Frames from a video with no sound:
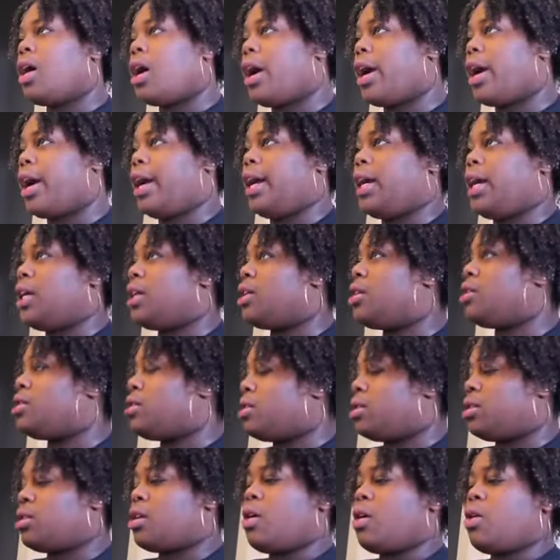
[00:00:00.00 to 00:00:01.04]
All right,
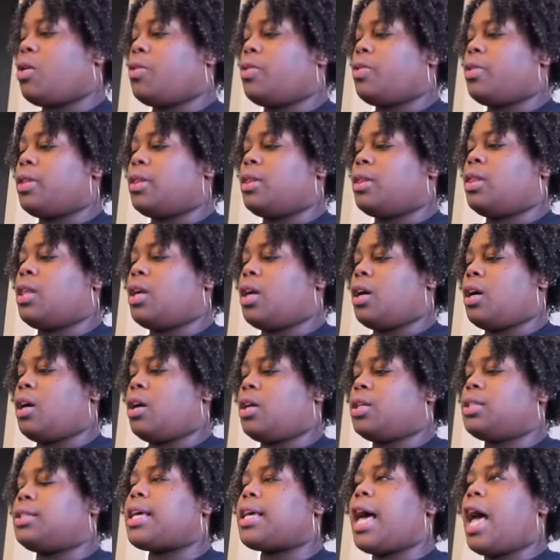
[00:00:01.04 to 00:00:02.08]
so
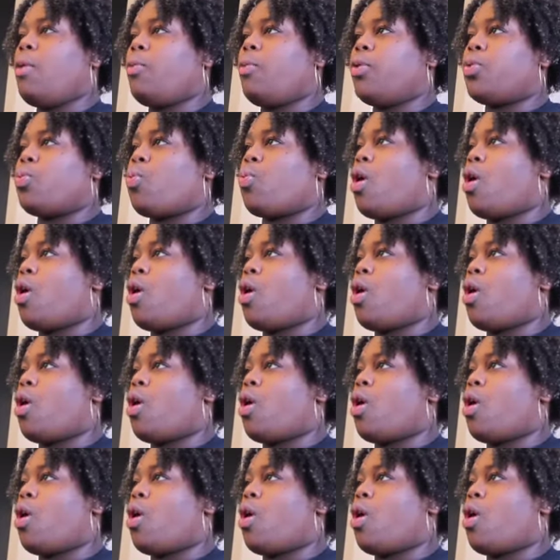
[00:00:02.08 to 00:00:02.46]
the side with